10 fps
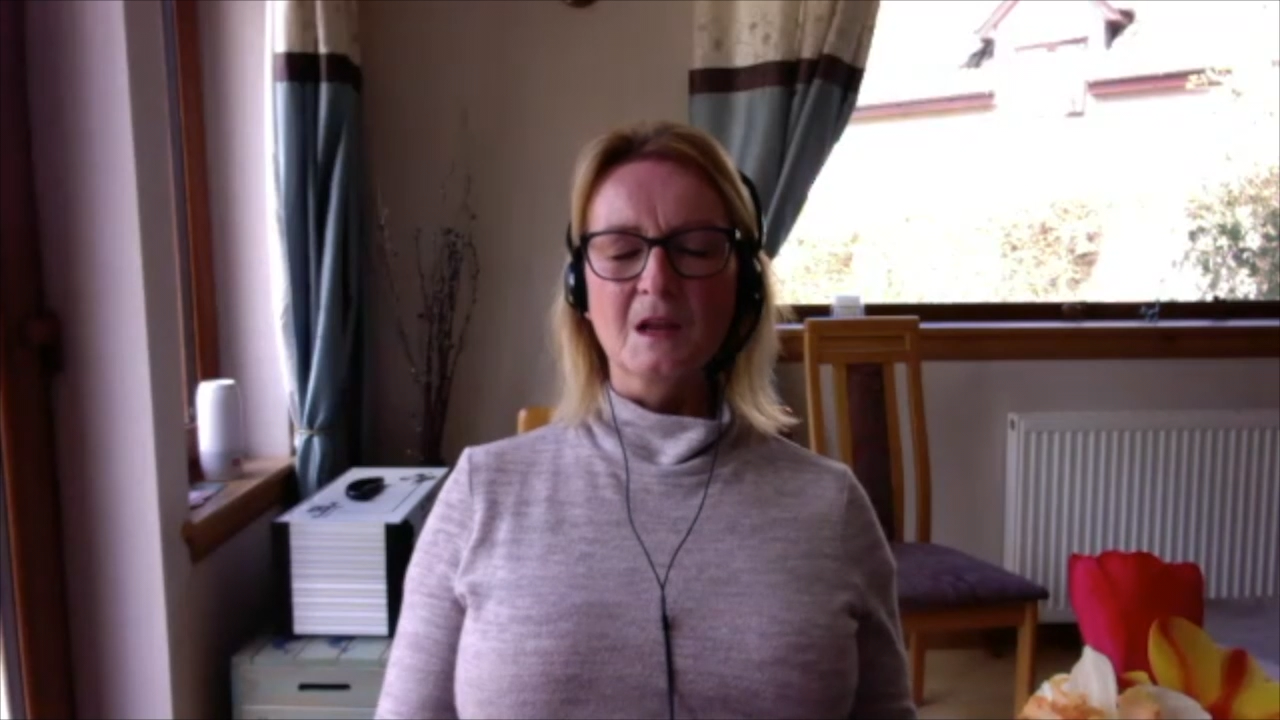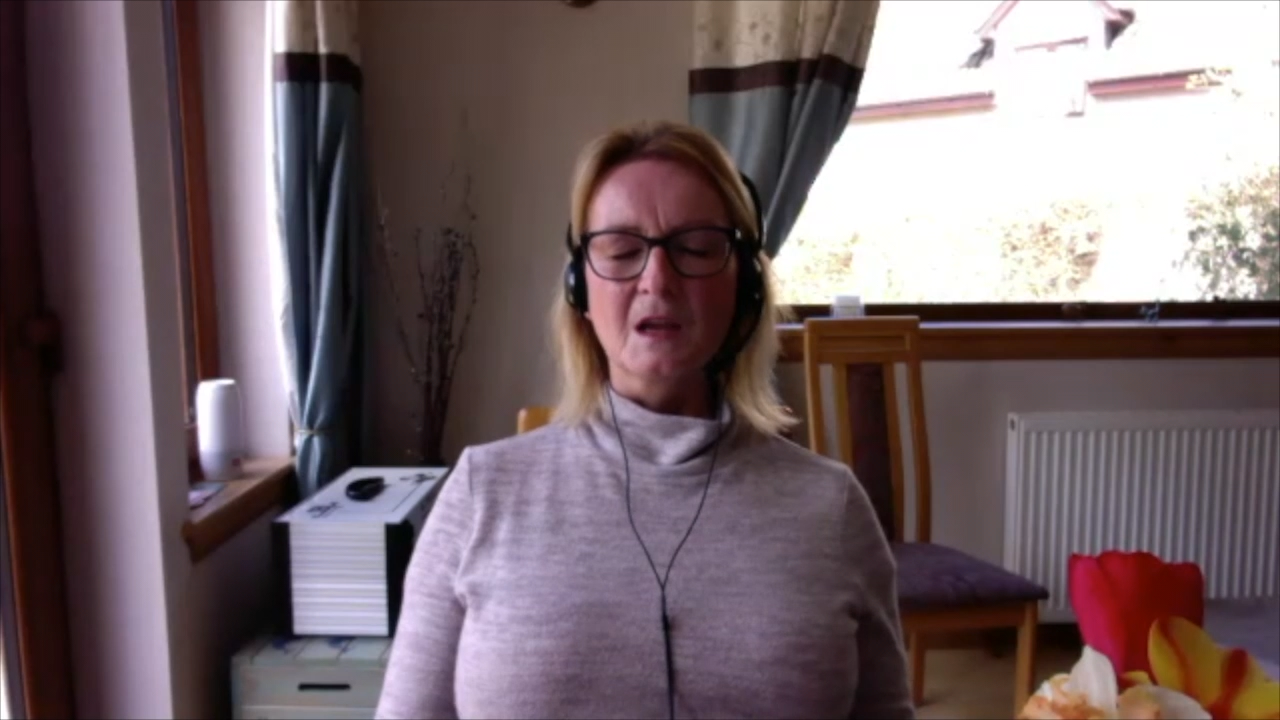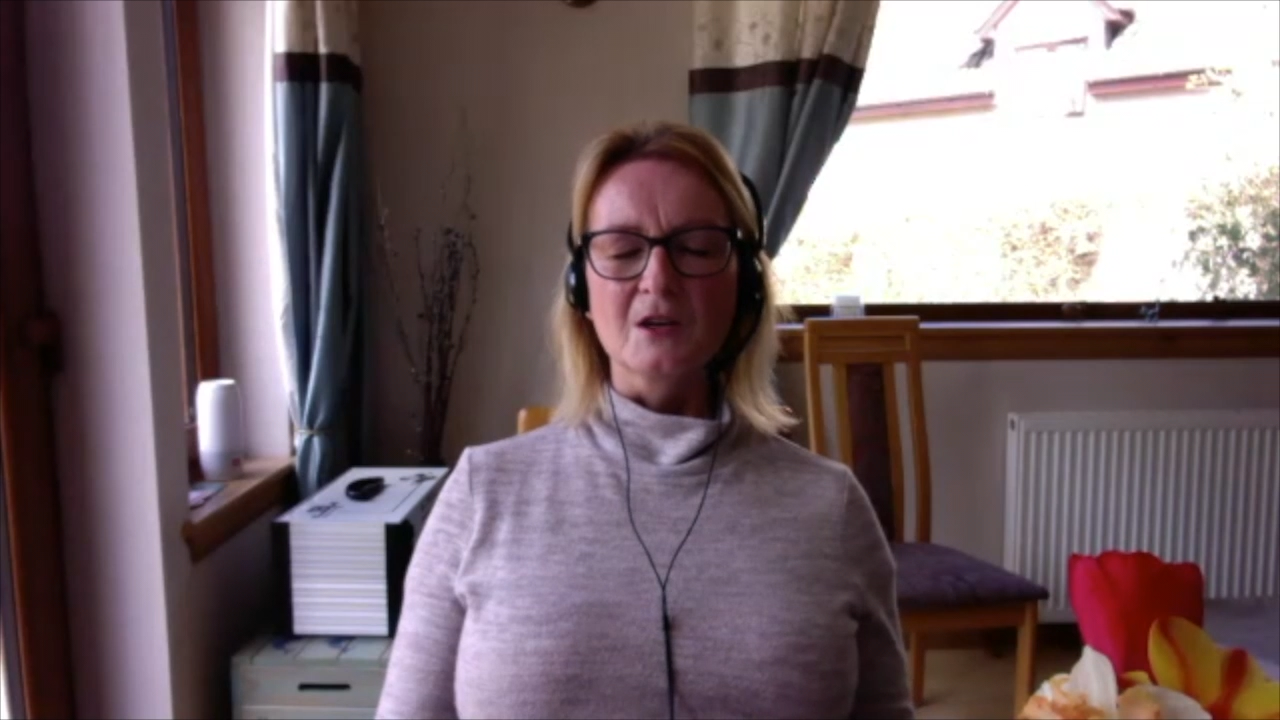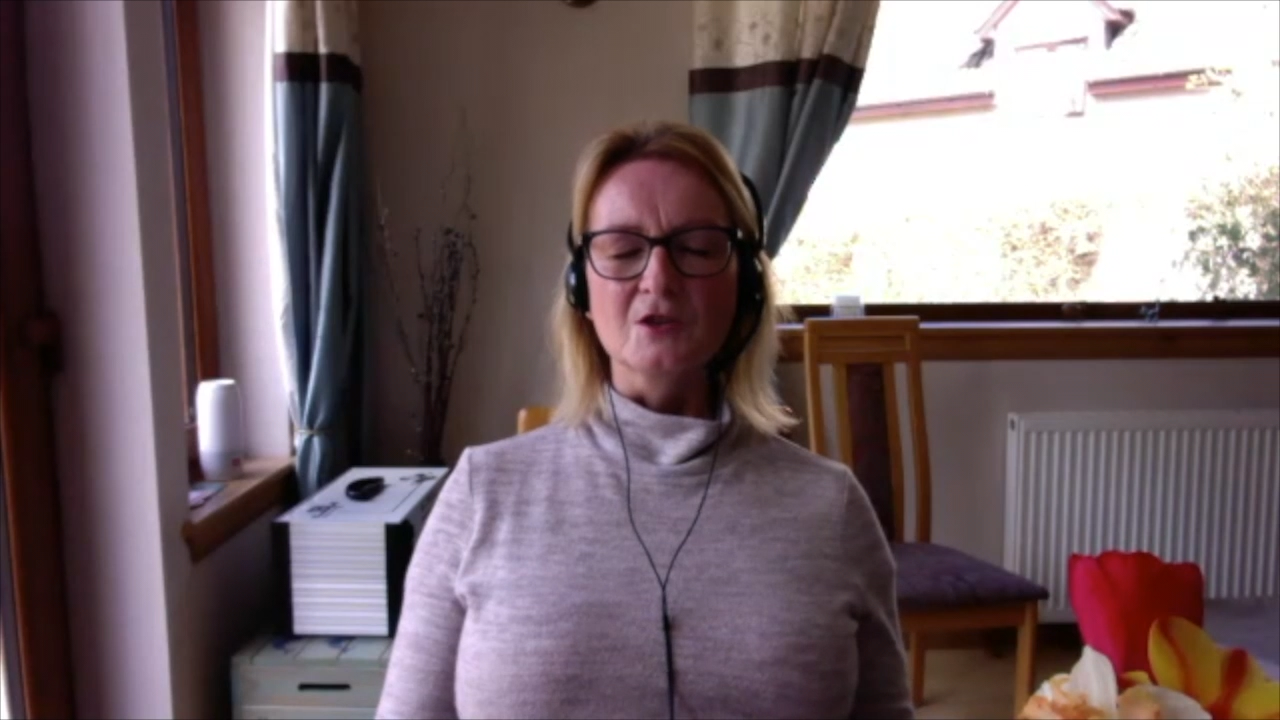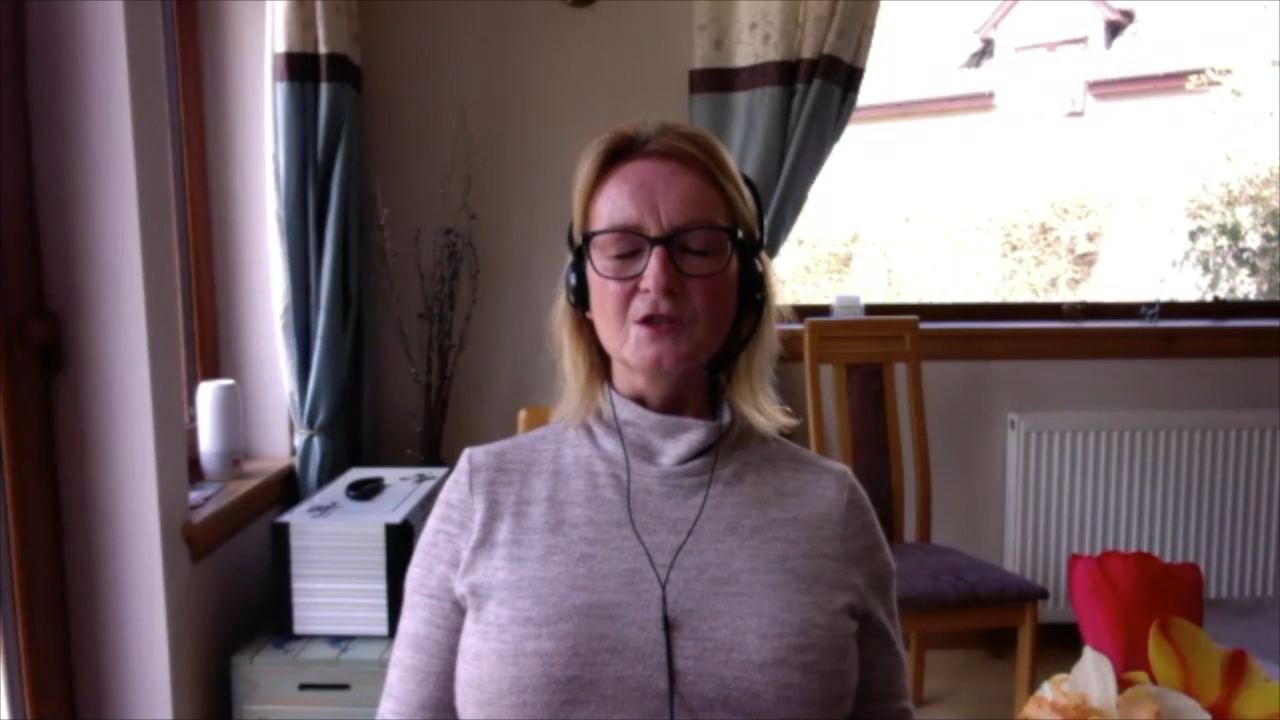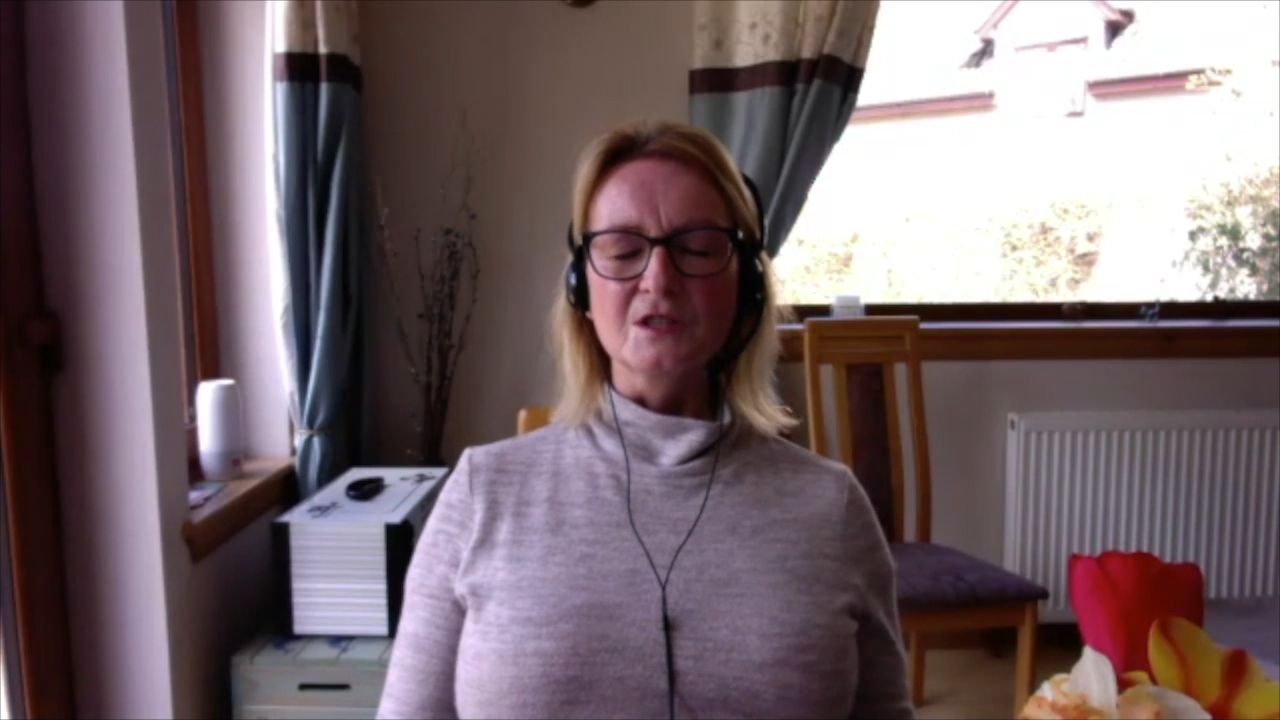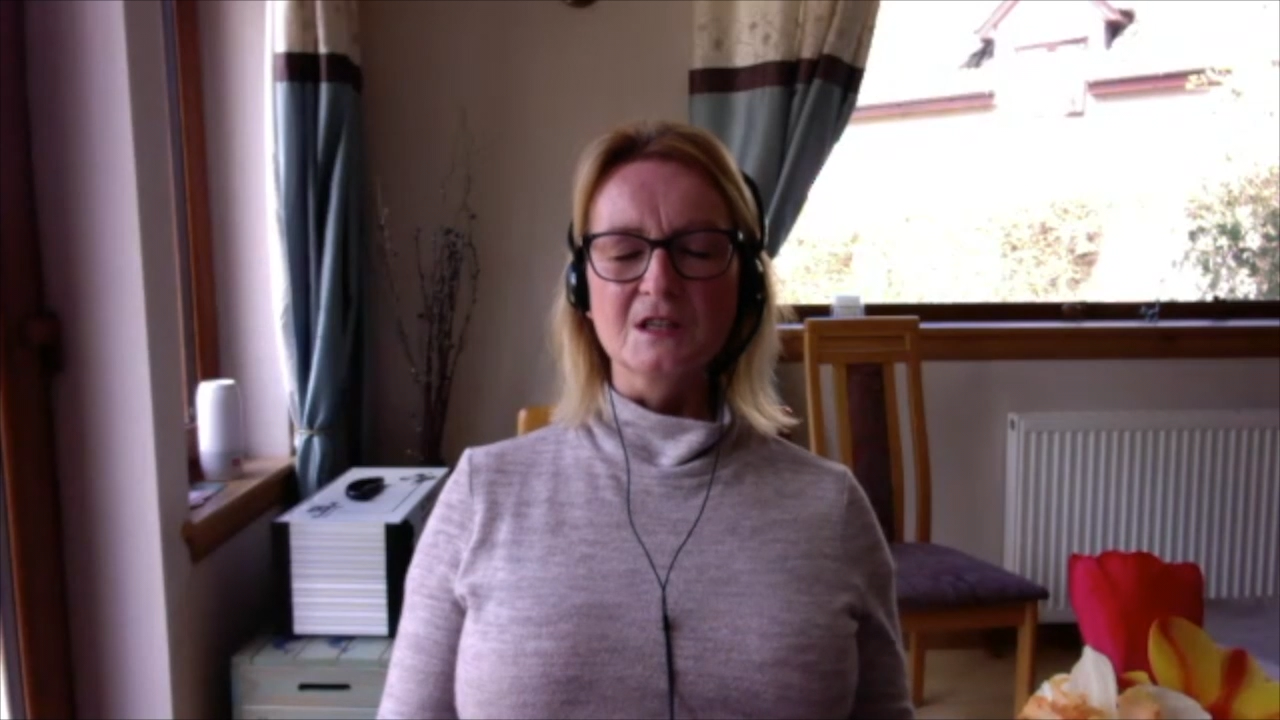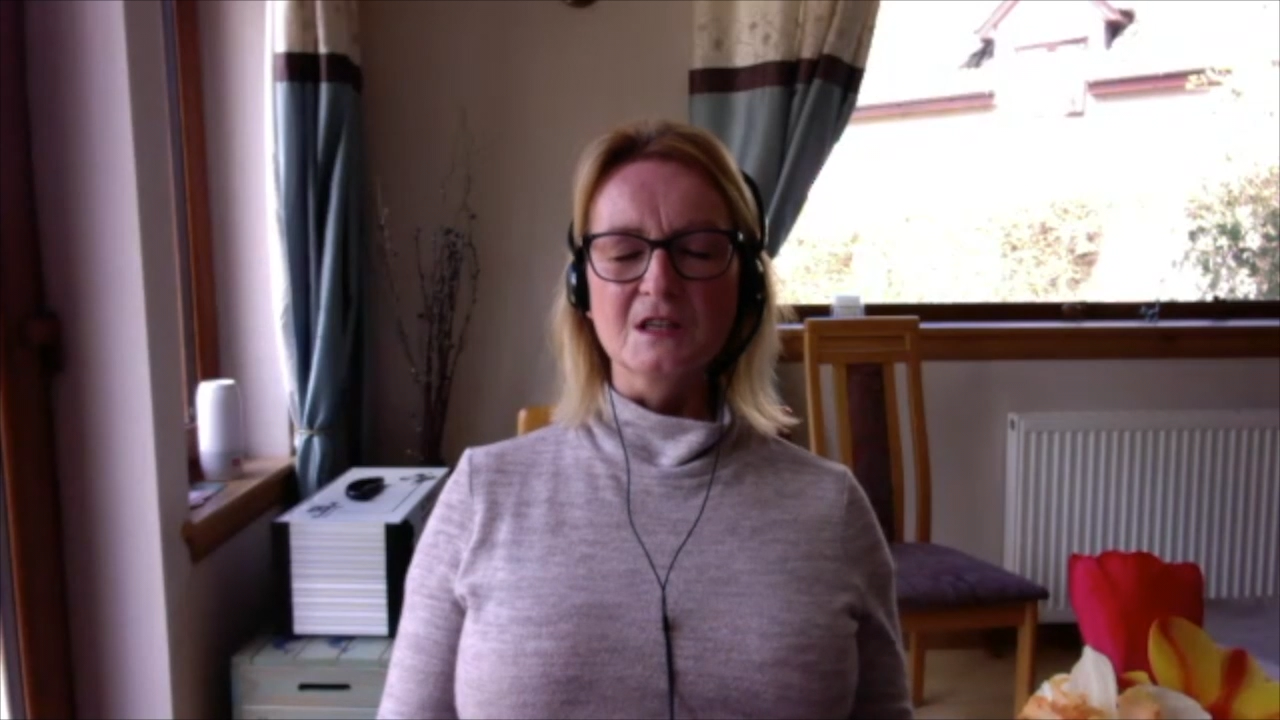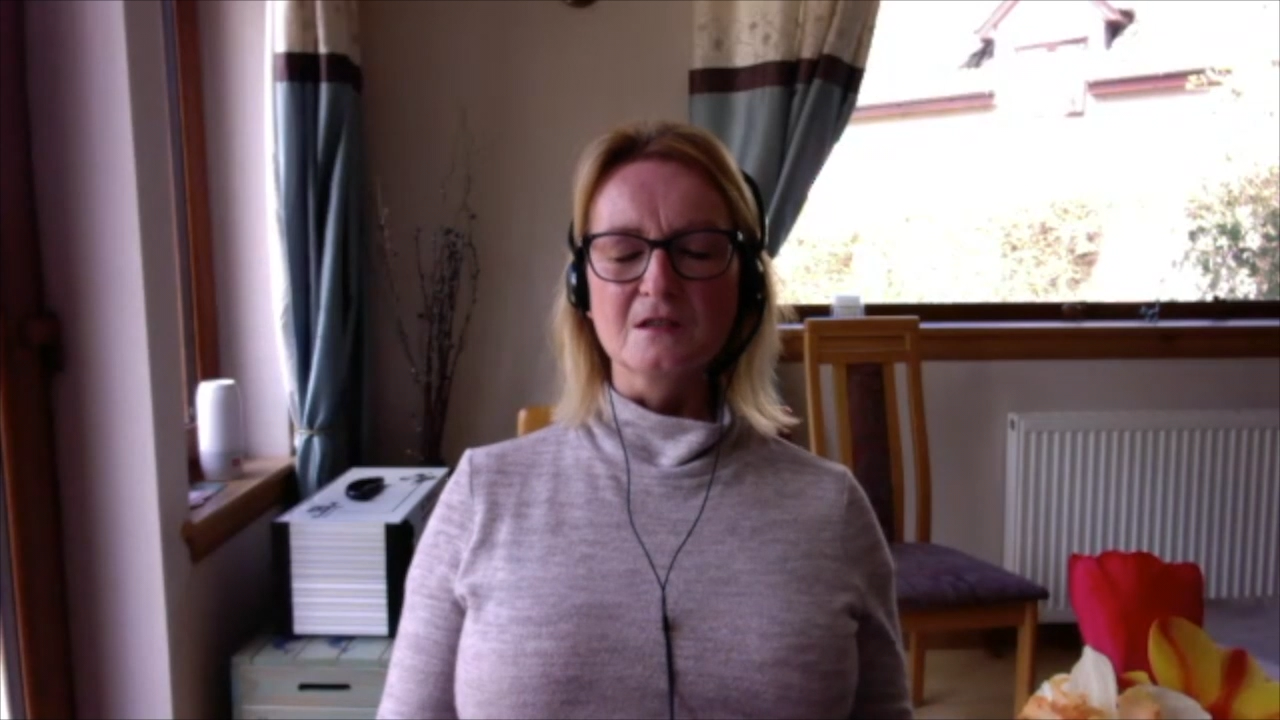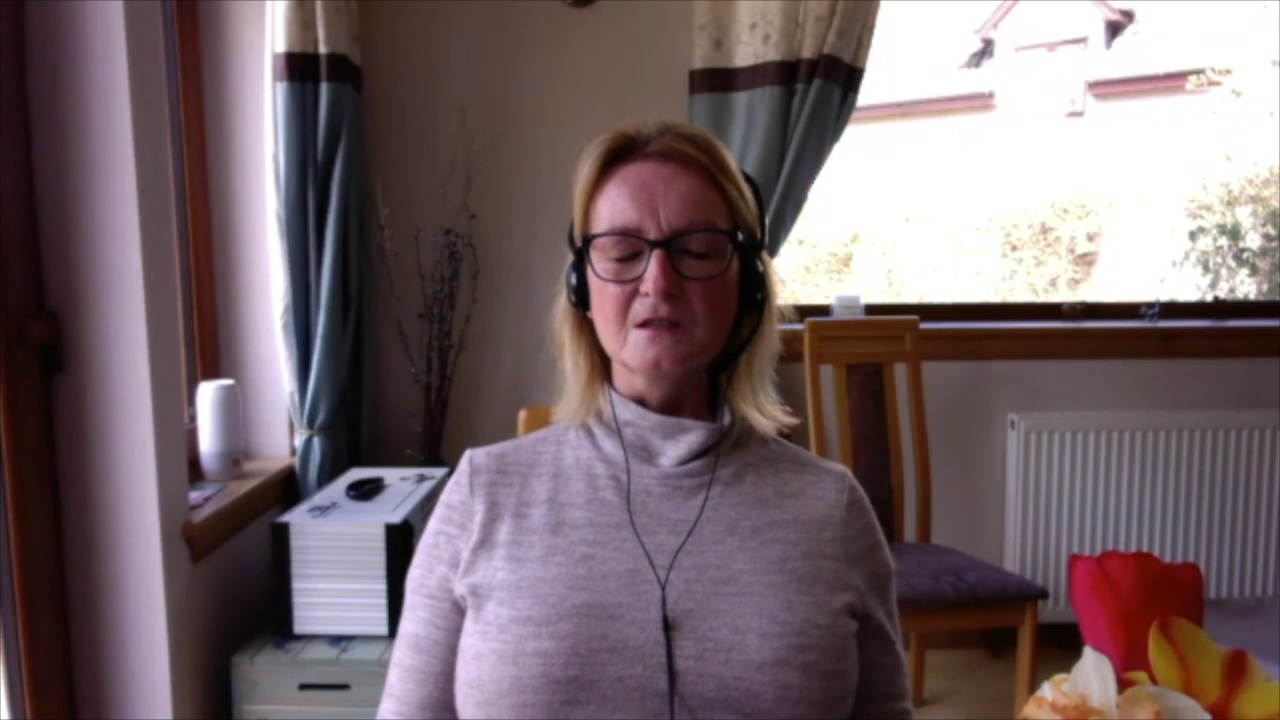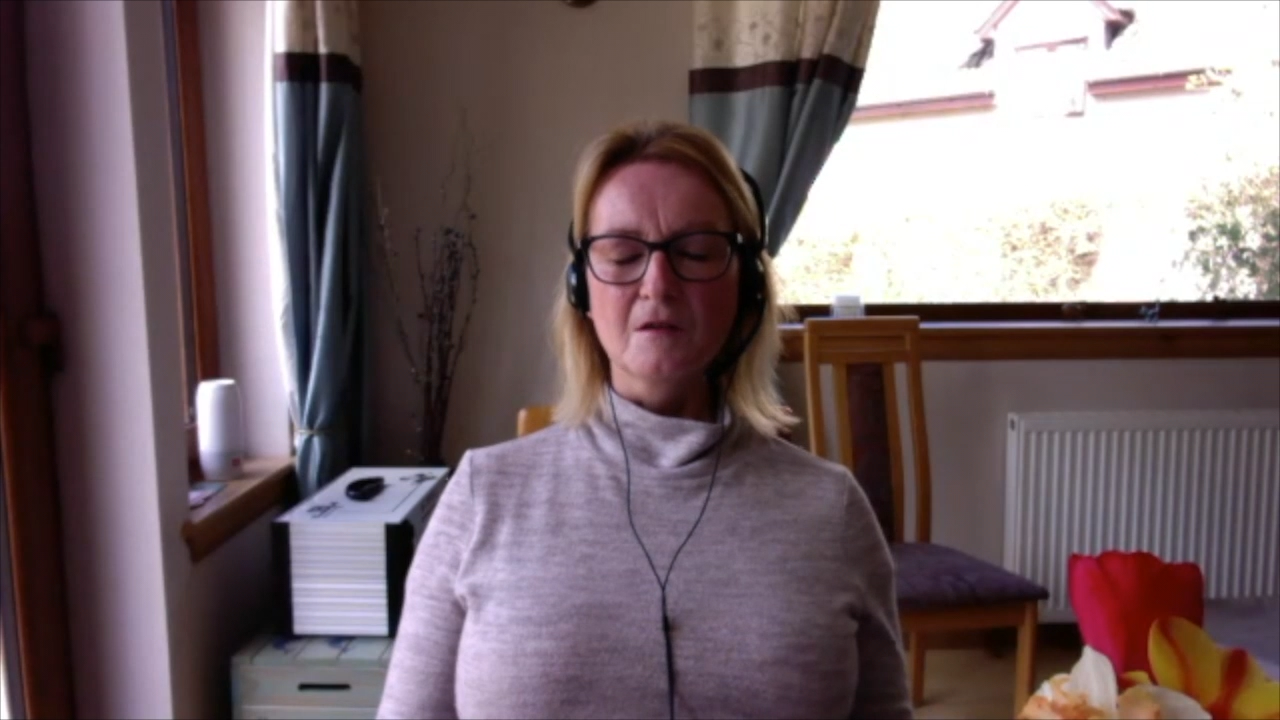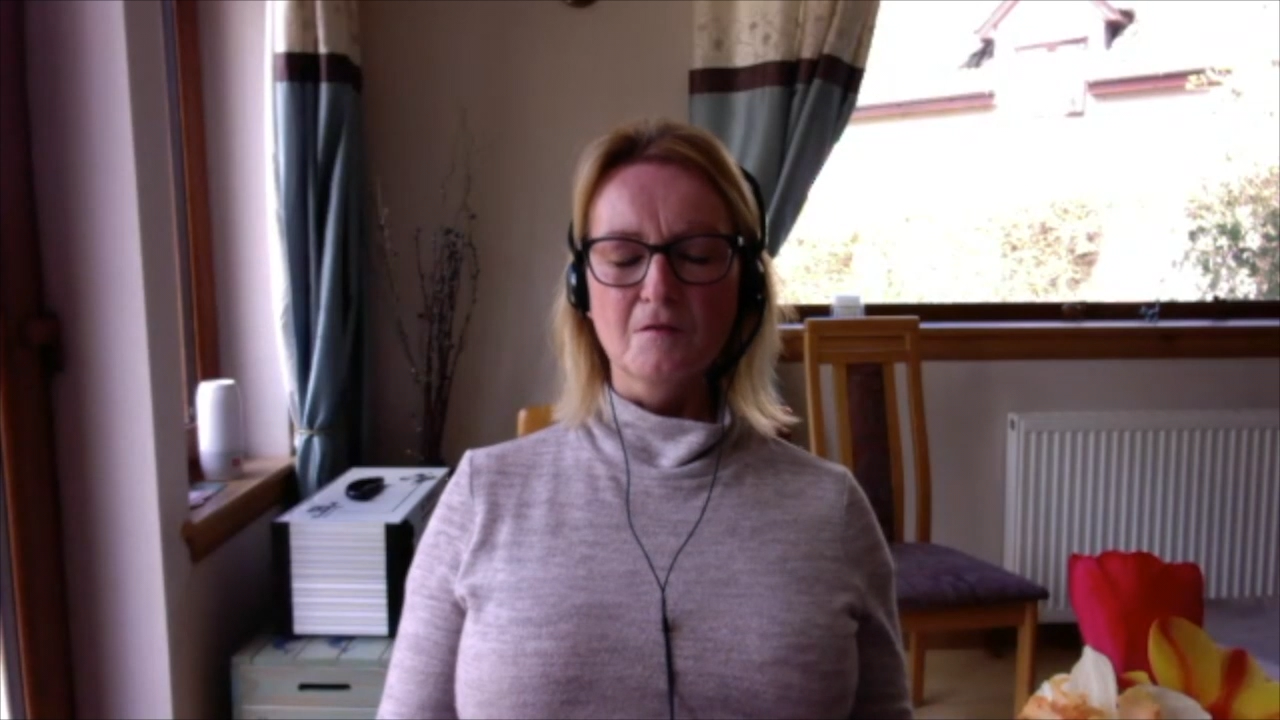as you sit